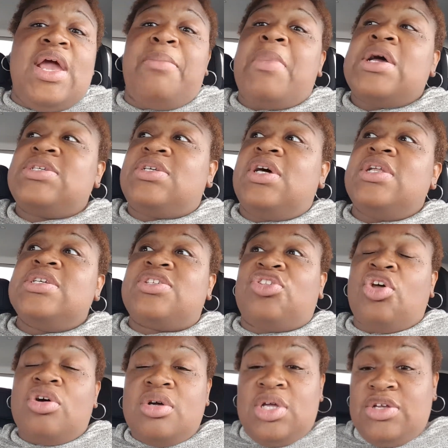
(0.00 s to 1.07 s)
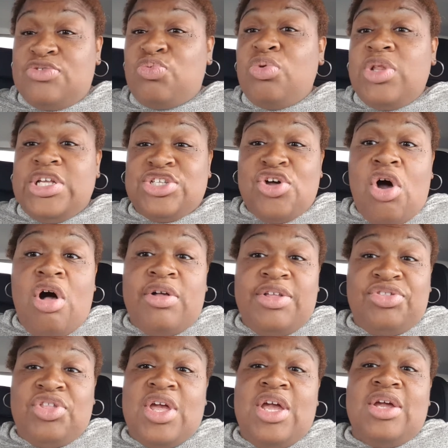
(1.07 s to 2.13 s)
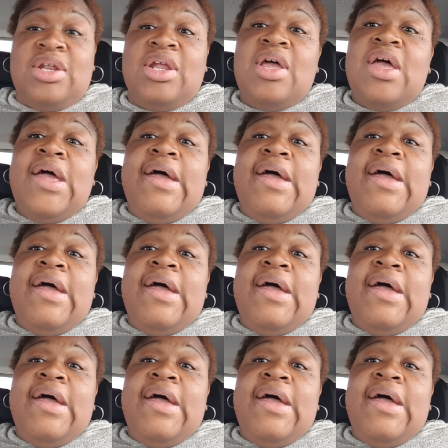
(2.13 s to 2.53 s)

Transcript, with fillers: and my son is is really tall and thin